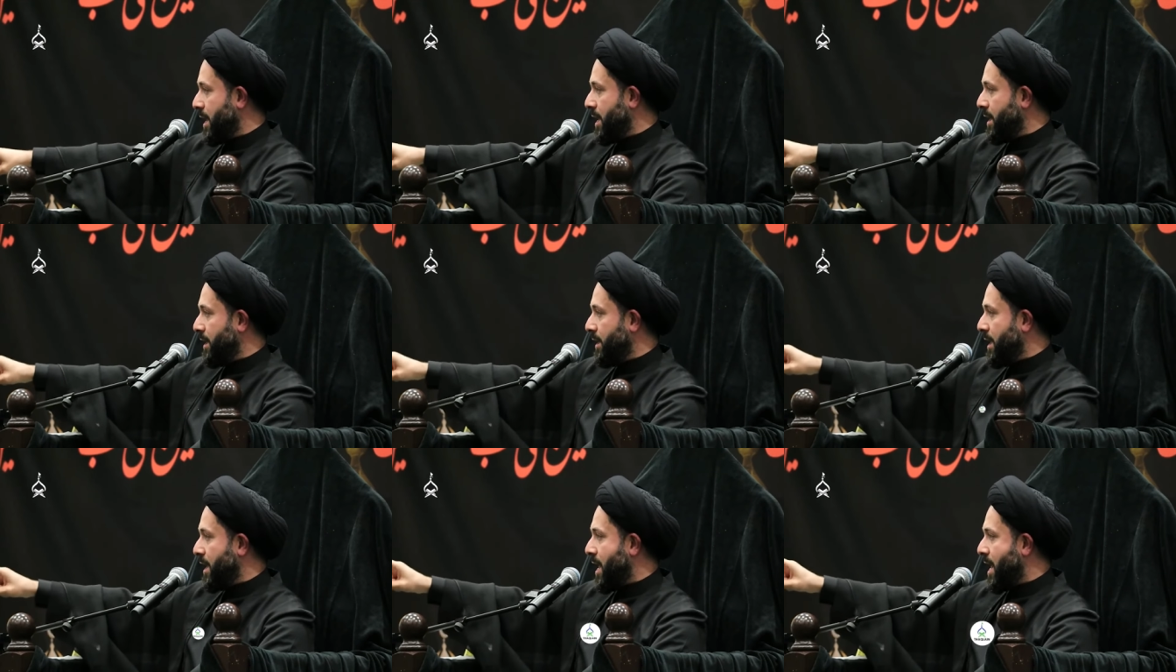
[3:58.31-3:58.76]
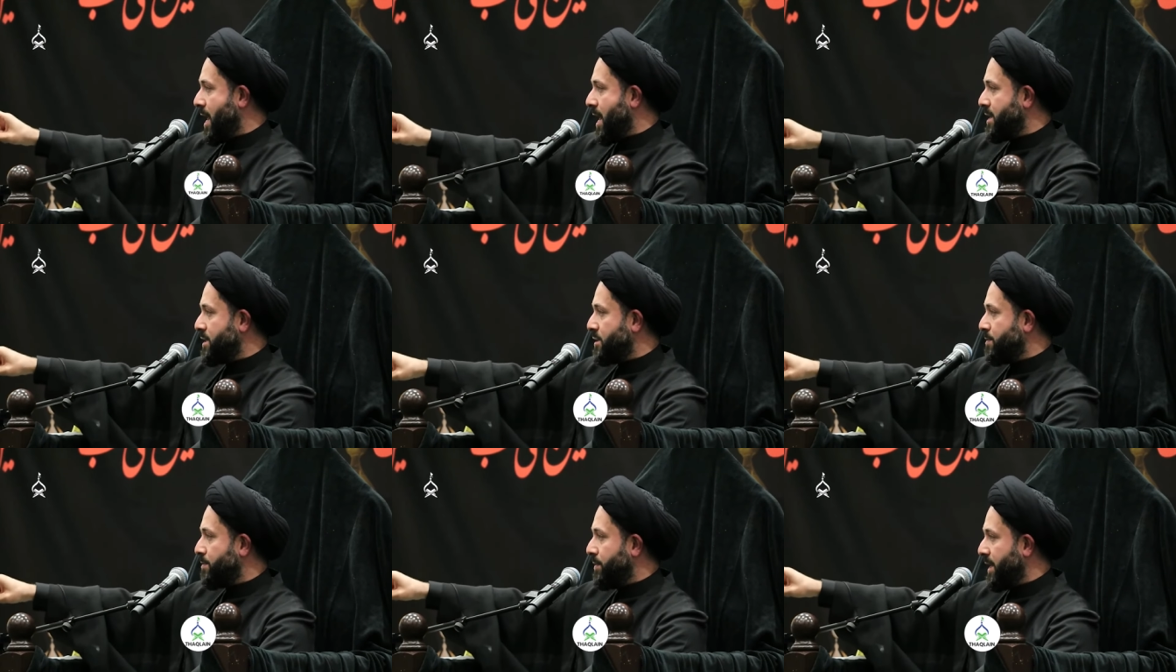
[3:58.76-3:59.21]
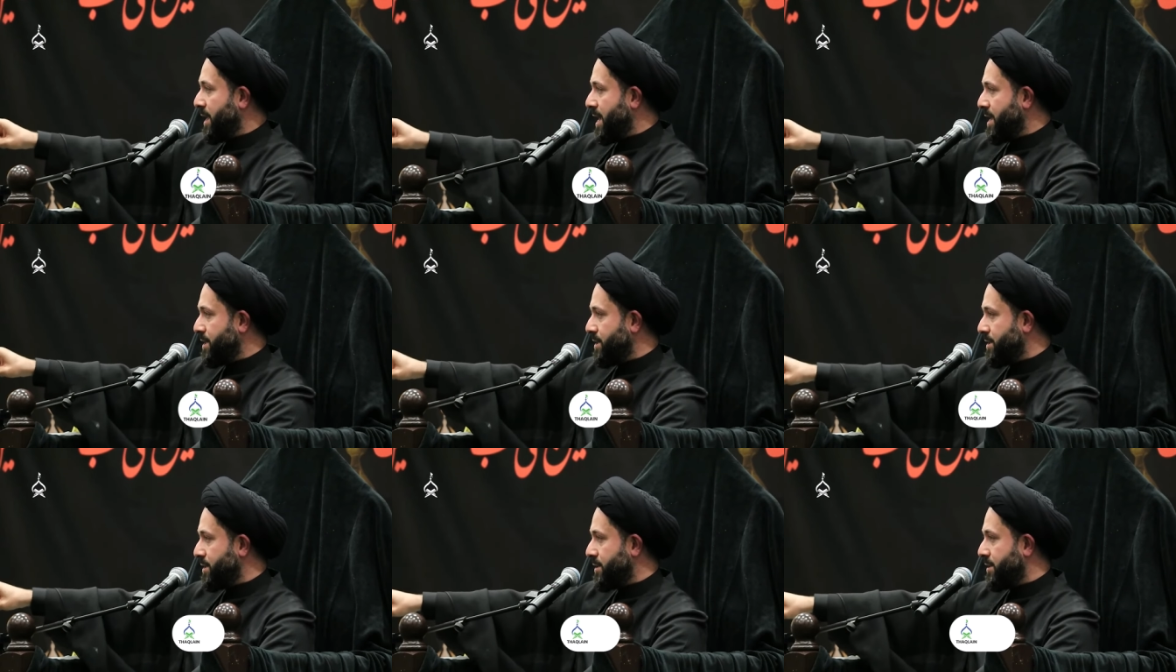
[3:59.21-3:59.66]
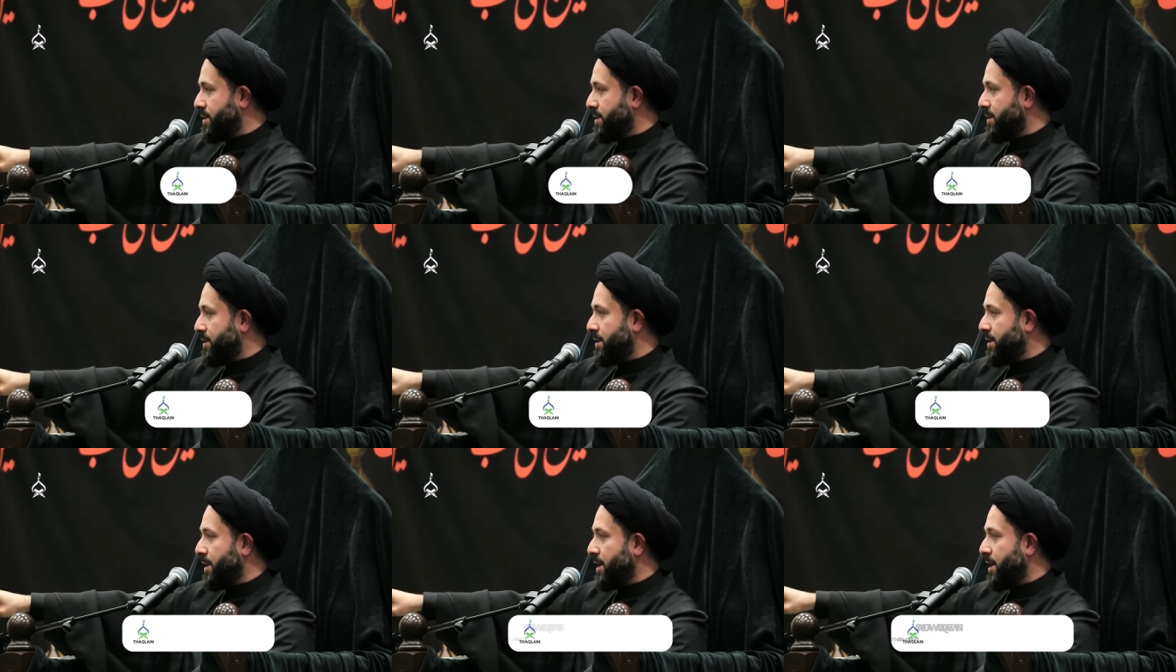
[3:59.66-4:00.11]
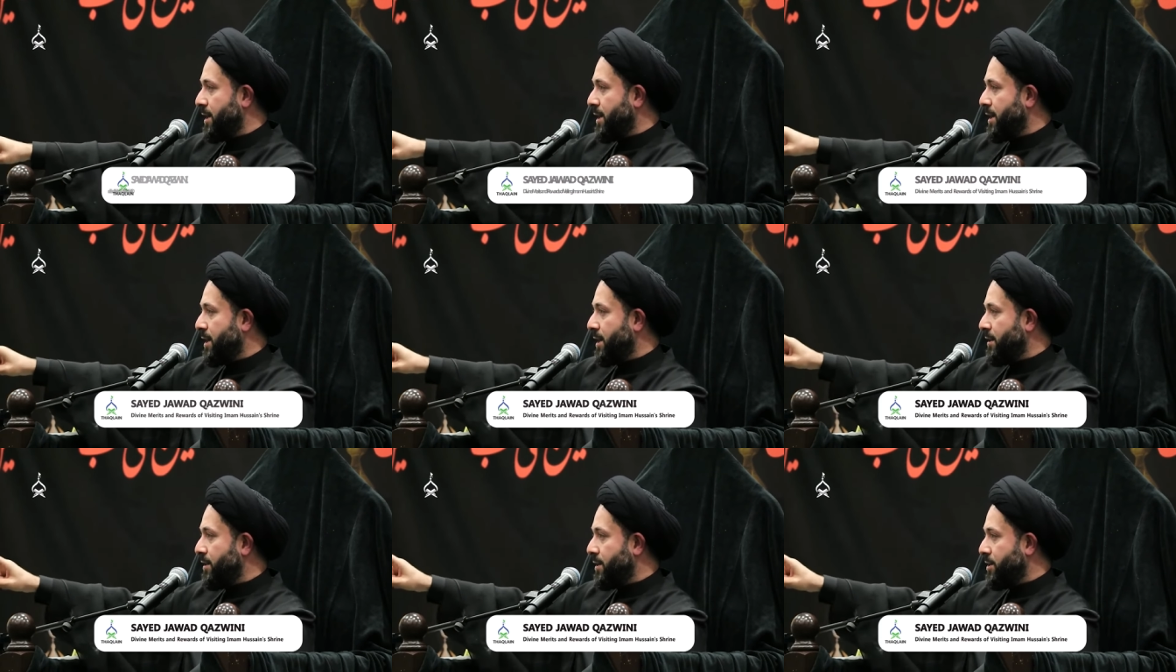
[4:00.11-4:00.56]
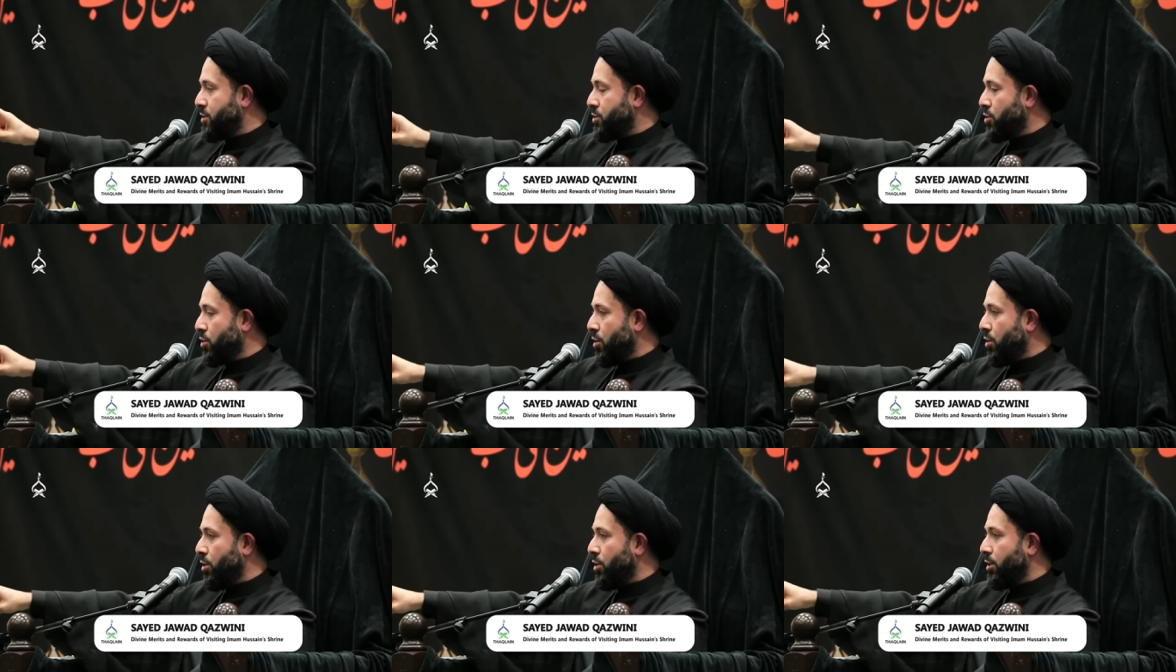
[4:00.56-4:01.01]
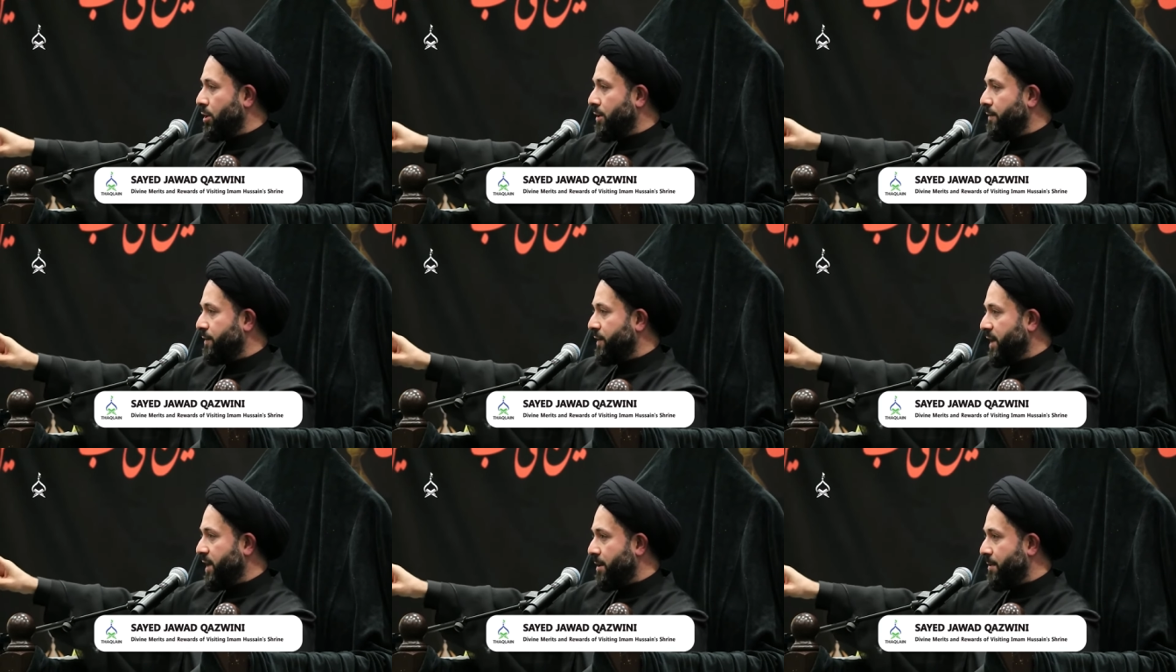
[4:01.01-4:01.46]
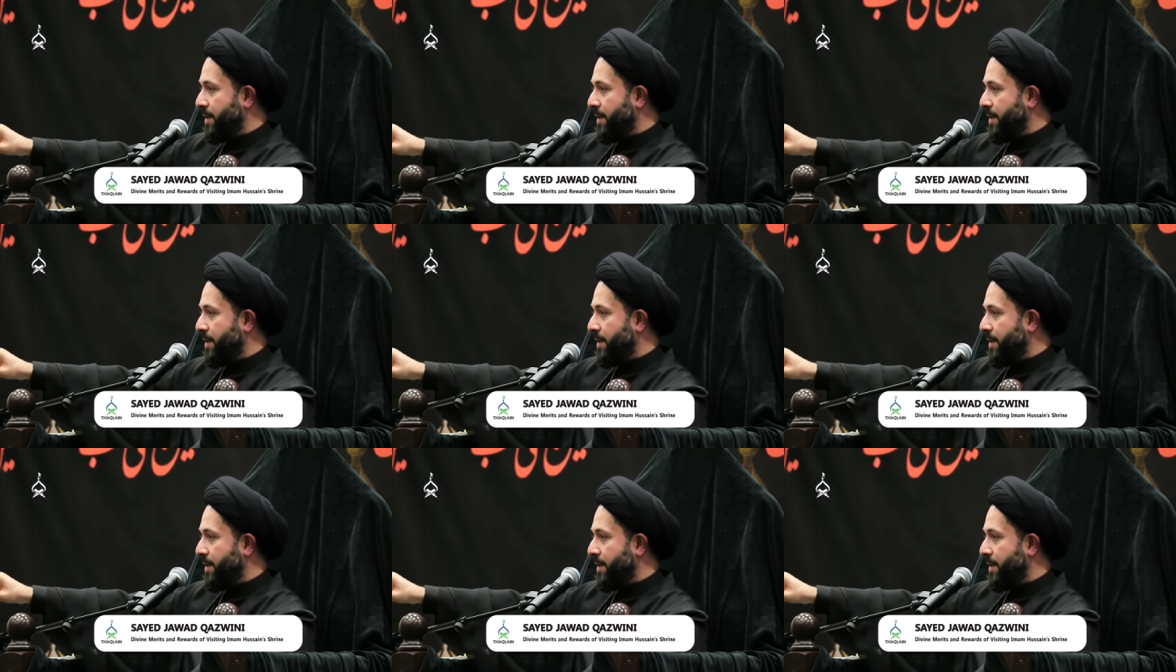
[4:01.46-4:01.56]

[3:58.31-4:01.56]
Allah has blessed the soil of